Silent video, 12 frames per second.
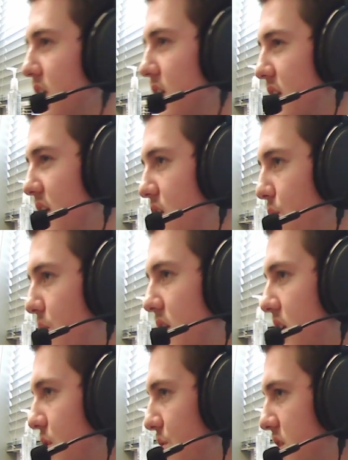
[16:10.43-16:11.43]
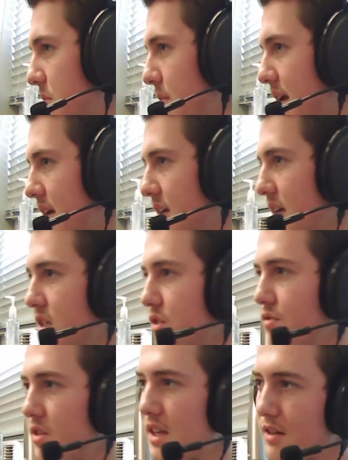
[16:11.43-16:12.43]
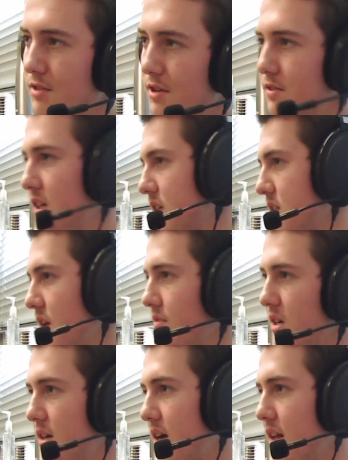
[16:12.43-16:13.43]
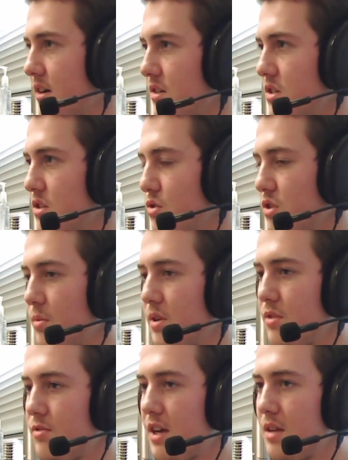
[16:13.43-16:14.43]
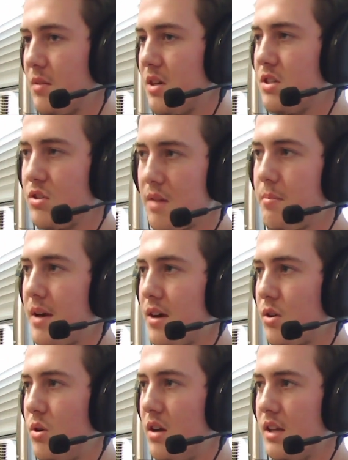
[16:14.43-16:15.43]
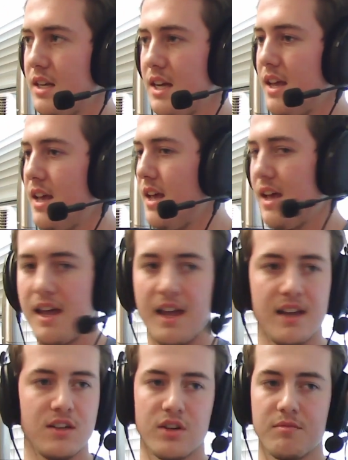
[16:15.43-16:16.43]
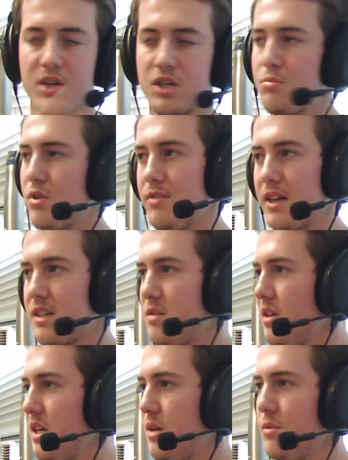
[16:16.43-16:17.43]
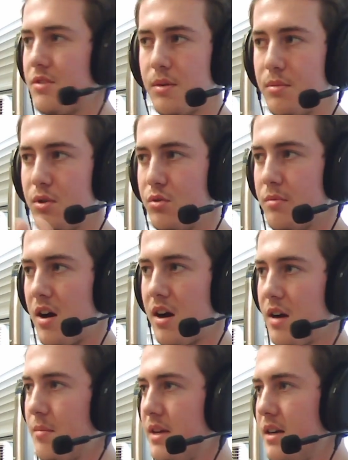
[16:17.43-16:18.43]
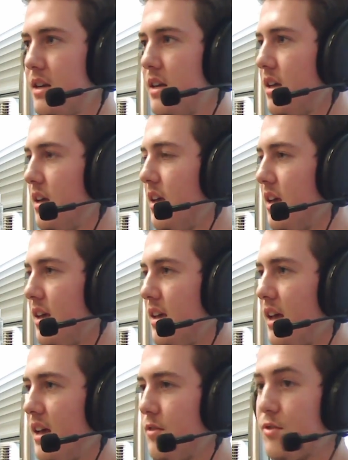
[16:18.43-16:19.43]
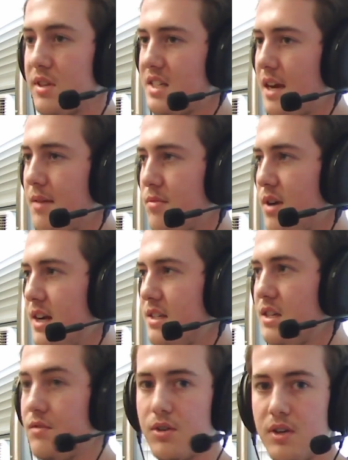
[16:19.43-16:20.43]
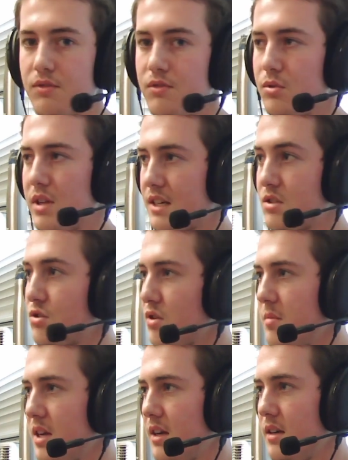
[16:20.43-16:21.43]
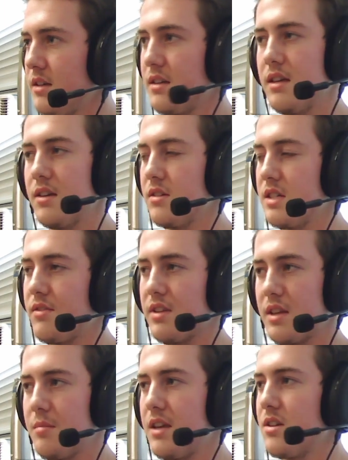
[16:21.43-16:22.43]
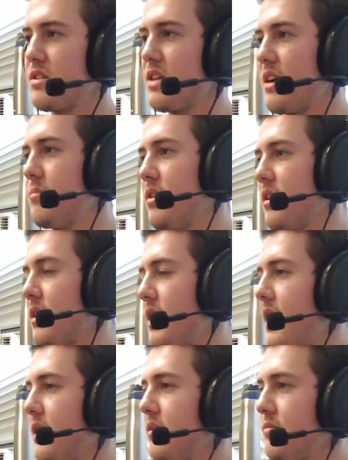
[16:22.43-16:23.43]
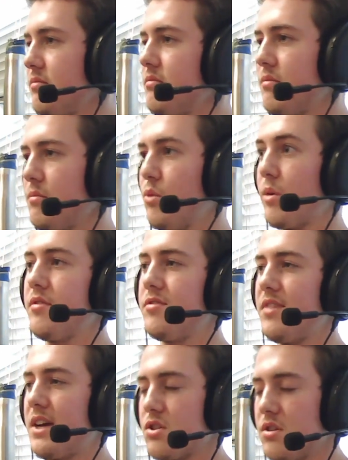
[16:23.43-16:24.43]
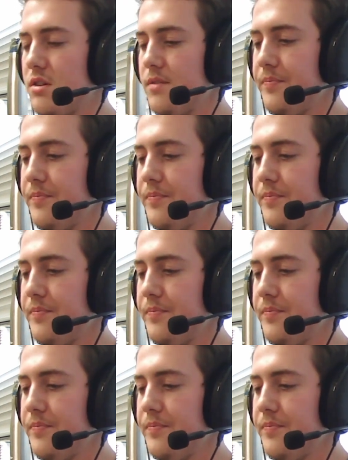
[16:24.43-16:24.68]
either one of the USB mic kits for like $50 to $70 is usually where you find them, because you'll get better quality and you'll have much more flexibility with the boom arm, and for the same price, if you like streaming, it'll definitely make your setup look a lot more professional.